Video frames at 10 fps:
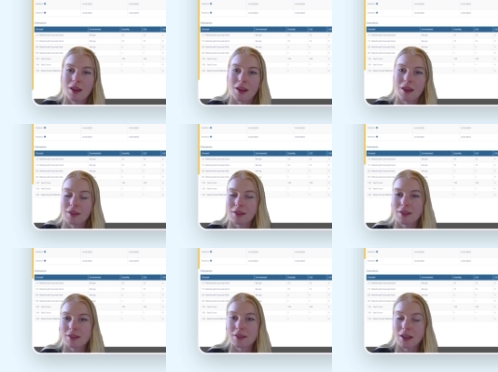And
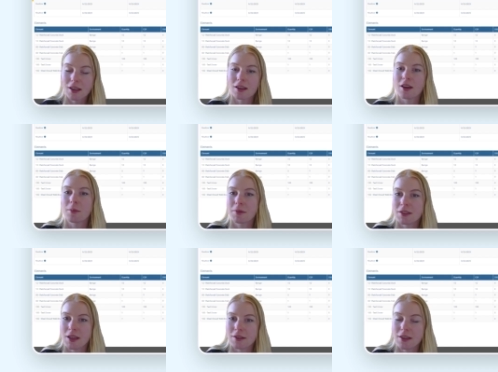the second
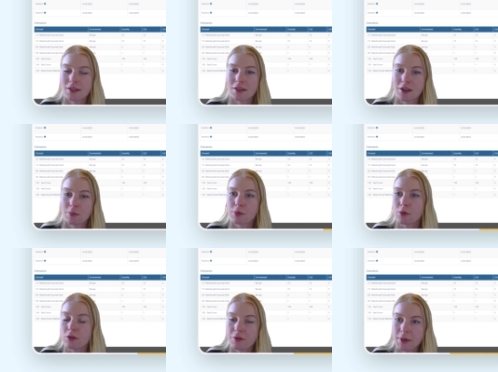update is an
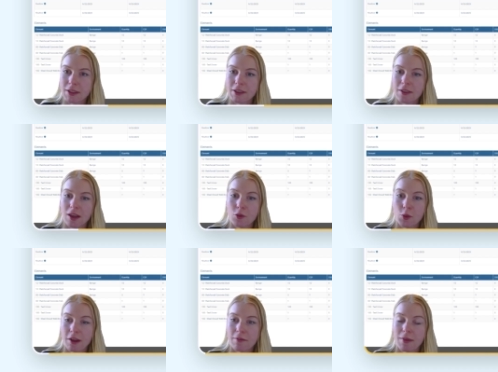improvement that
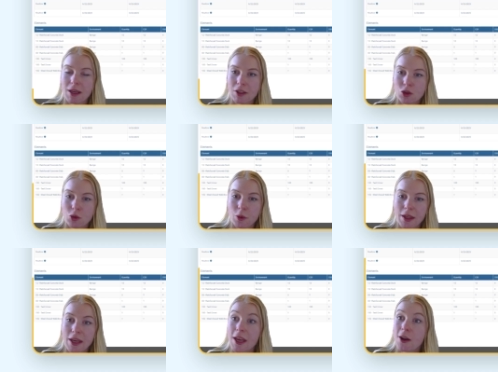we have made to
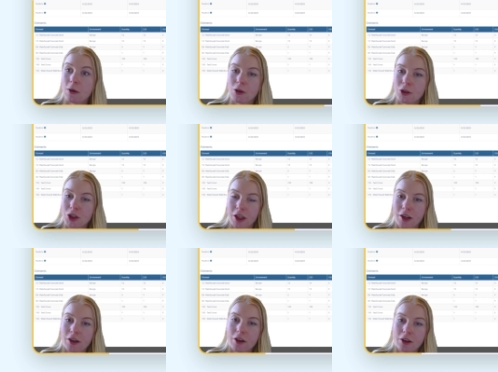the error
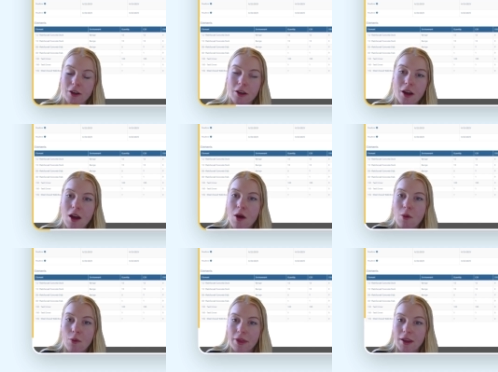checker
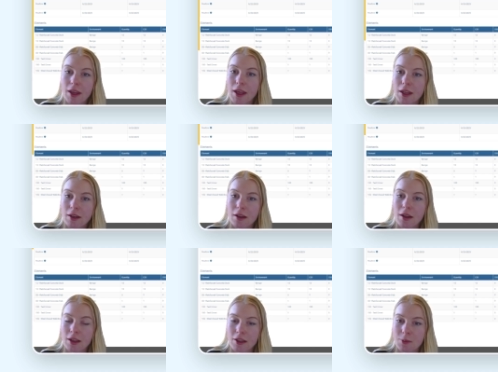within
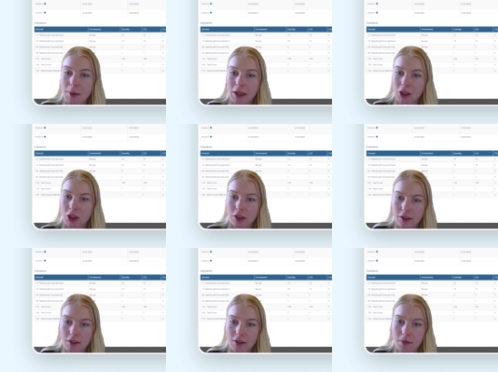
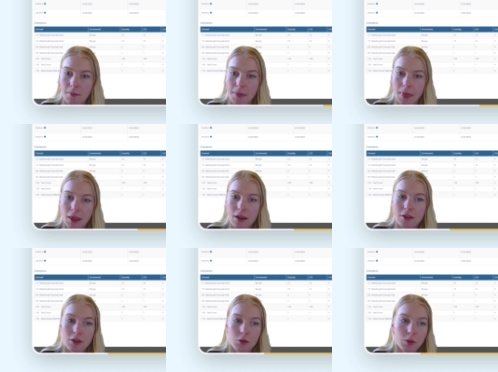inspections.
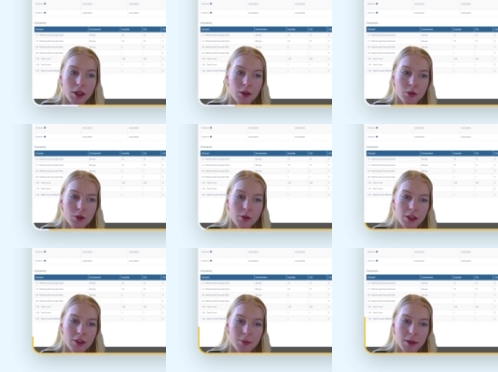So if we go to an
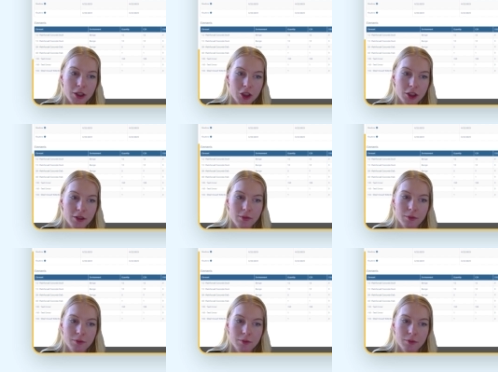inspection